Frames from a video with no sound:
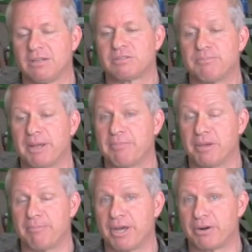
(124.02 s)
It's made me
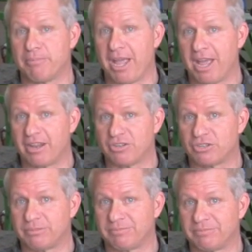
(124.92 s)
a better
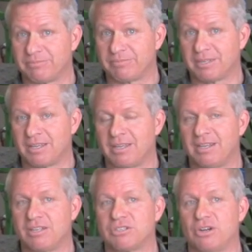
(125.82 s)
manager.
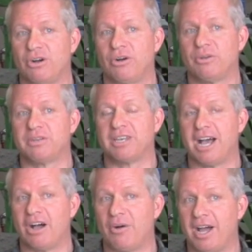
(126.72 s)
So
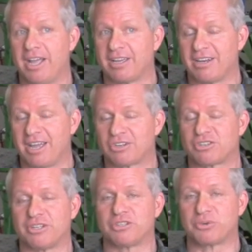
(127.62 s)
now I can
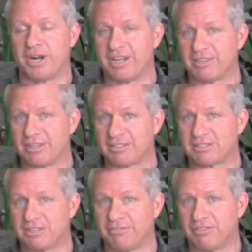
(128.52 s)
actually try
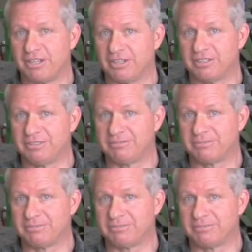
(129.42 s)
things in the field